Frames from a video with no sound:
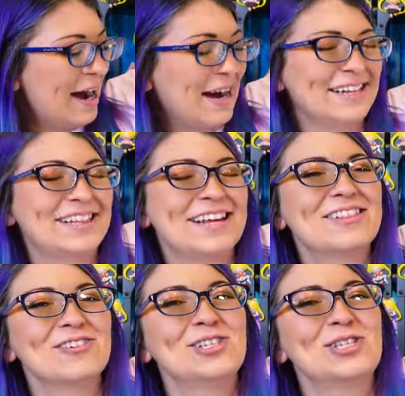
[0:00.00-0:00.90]
I think
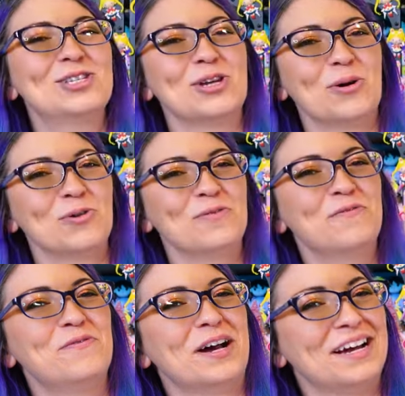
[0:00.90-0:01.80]
they're so
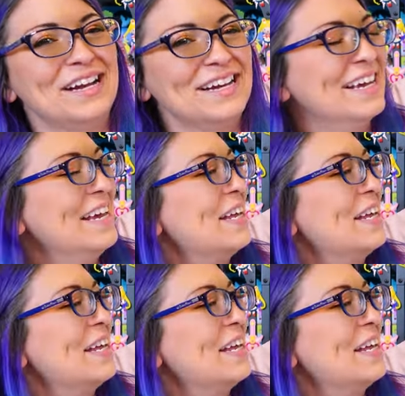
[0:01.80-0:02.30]
fun.